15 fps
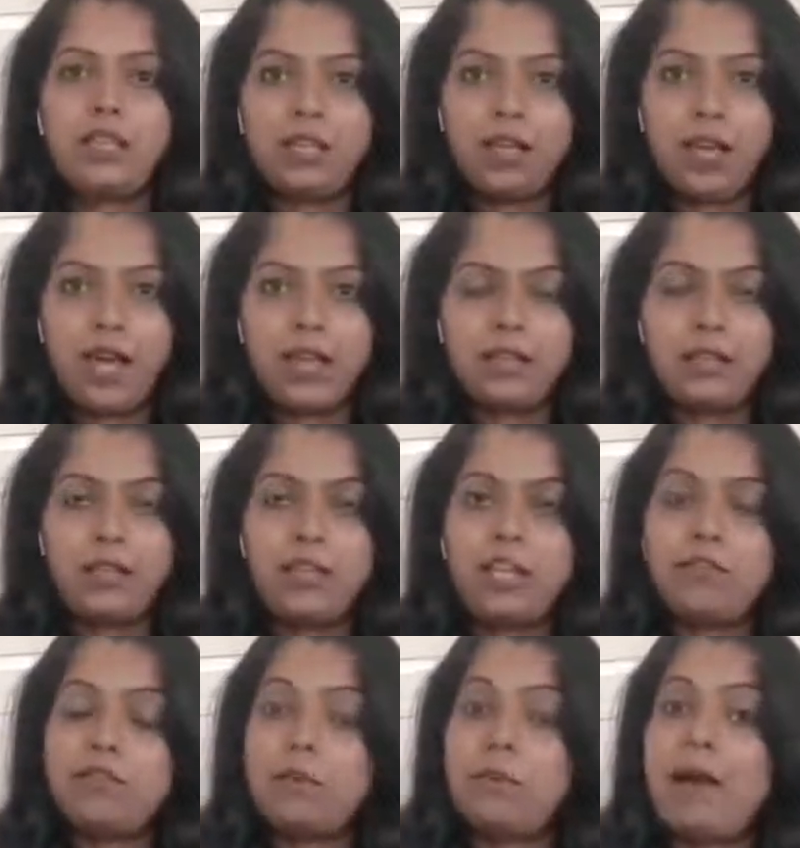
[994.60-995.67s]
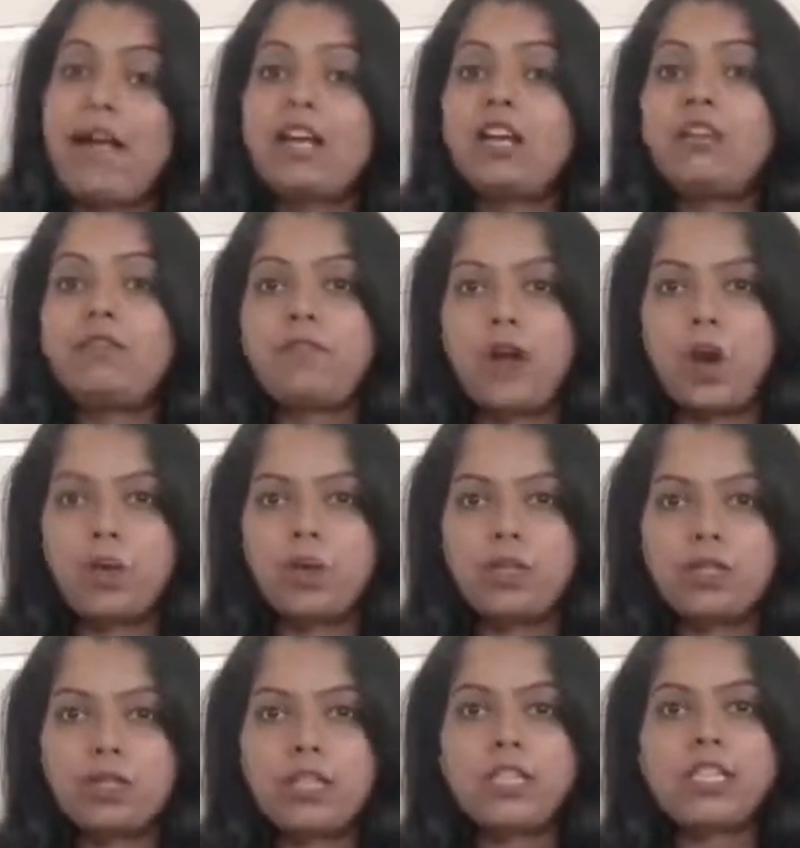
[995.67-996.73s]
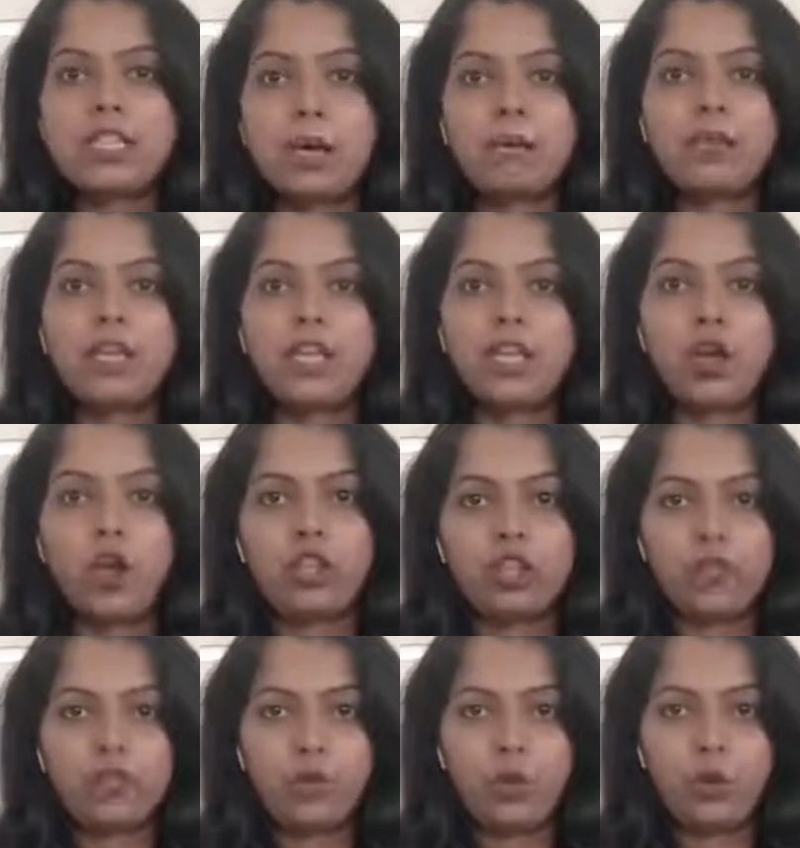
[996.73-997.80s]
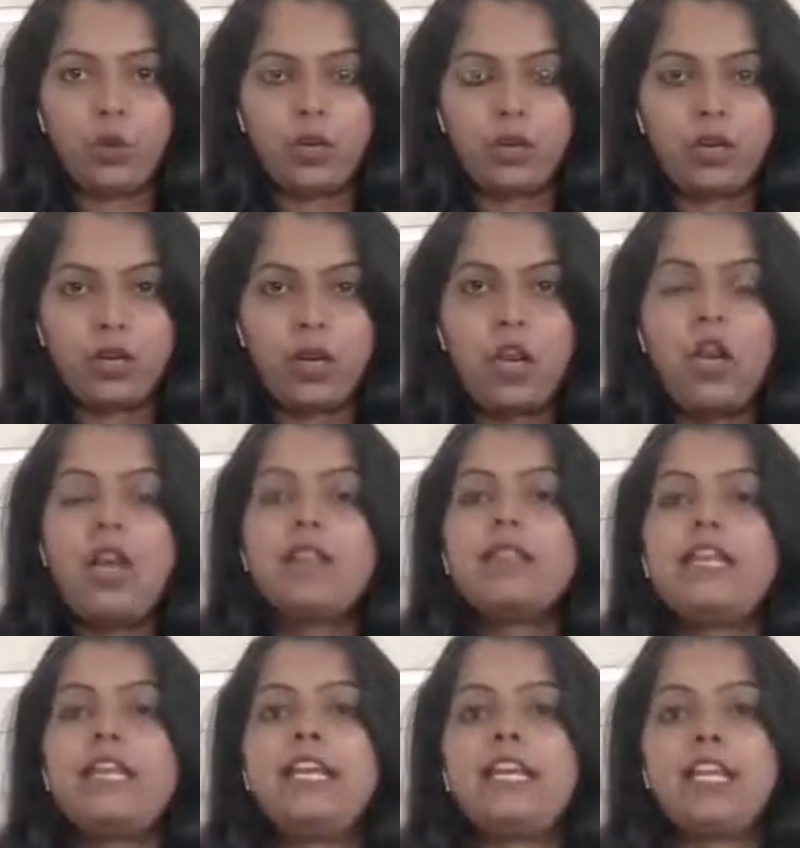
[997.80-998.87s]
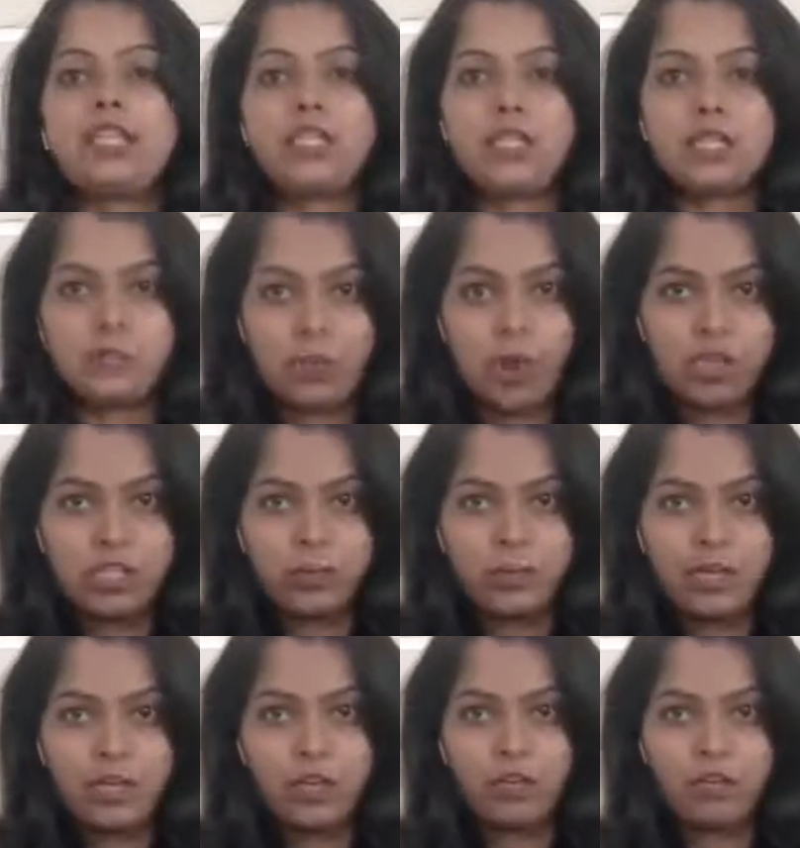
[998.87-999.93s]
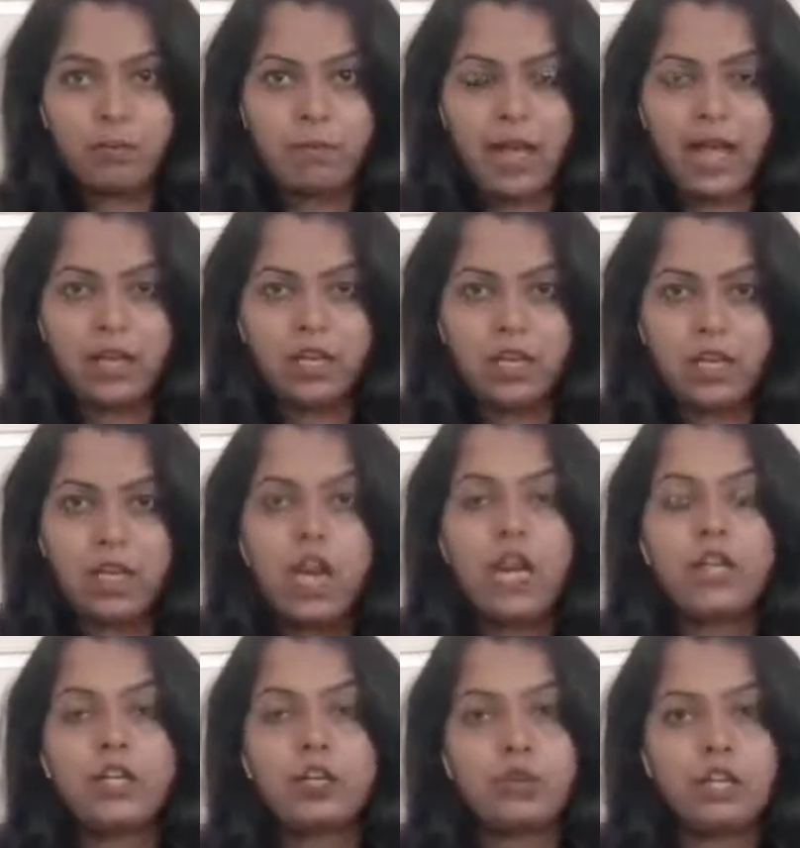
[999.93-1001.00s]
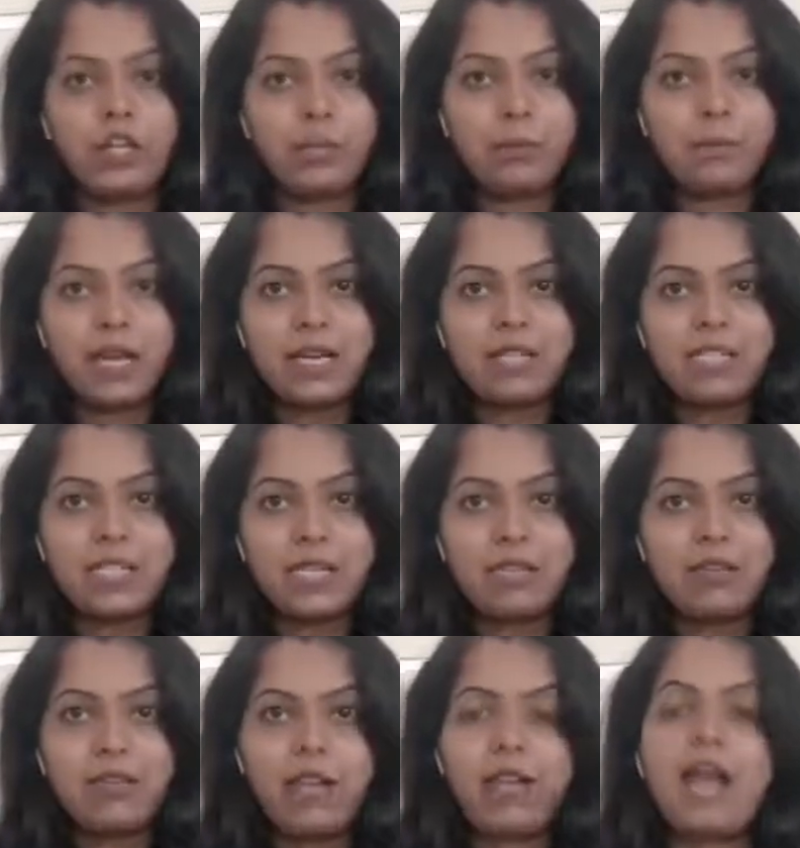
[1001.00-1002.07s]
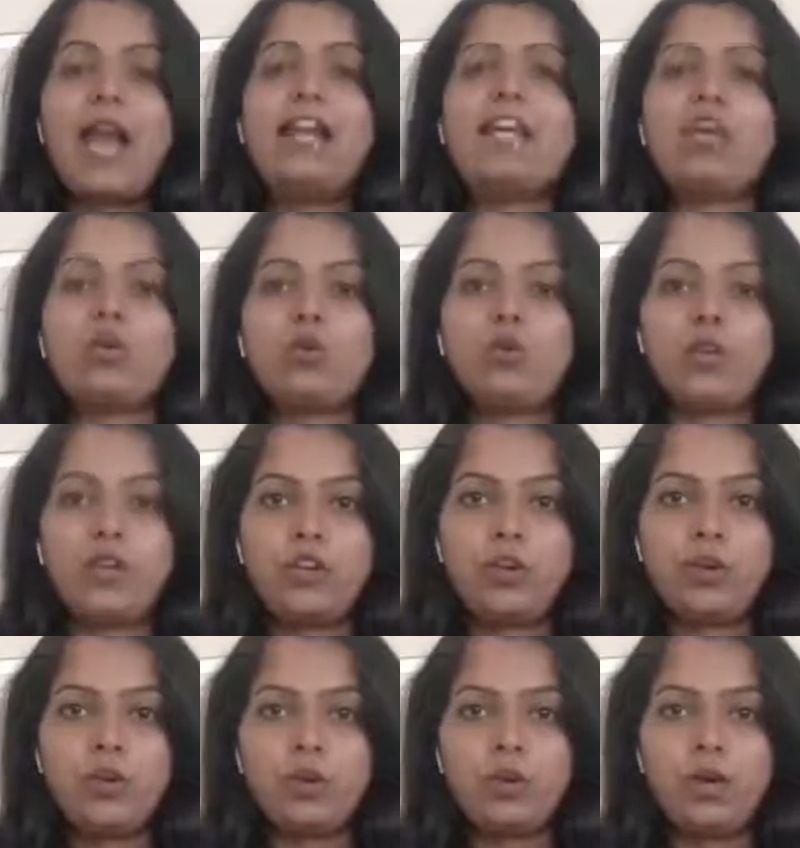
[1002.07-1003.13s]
And if the banker finds something on the floor, then it is a responsibility of a banker to keep that safe and hand it over to you.